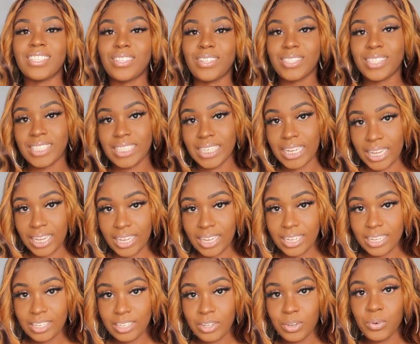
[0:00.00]
so
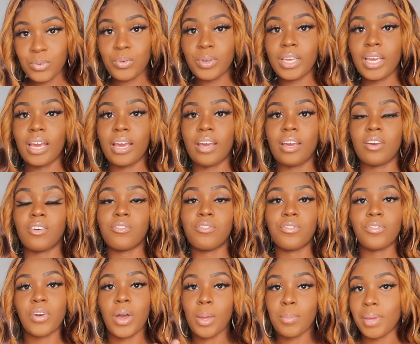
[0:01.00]
today we have
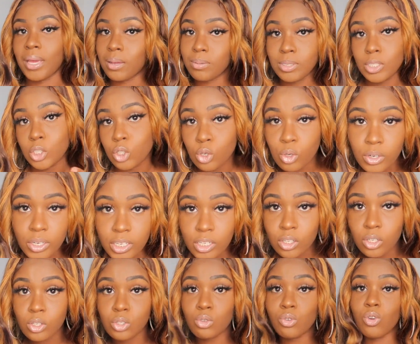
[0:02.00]
a makeup
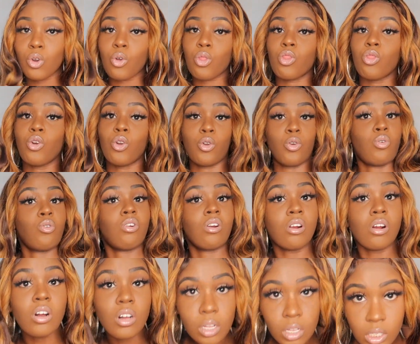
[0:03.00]
tutorial. You know, the
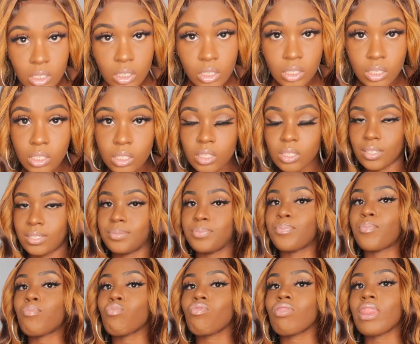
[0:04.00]
girls
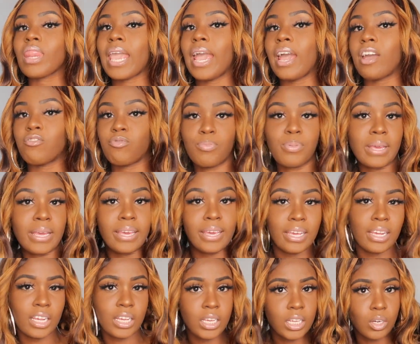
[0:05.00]
have
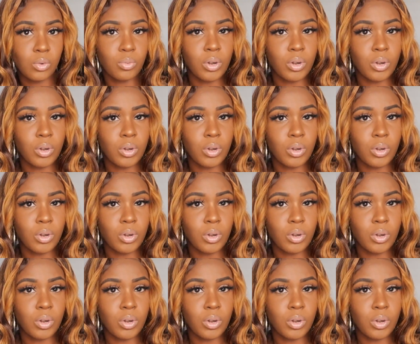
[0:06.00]
been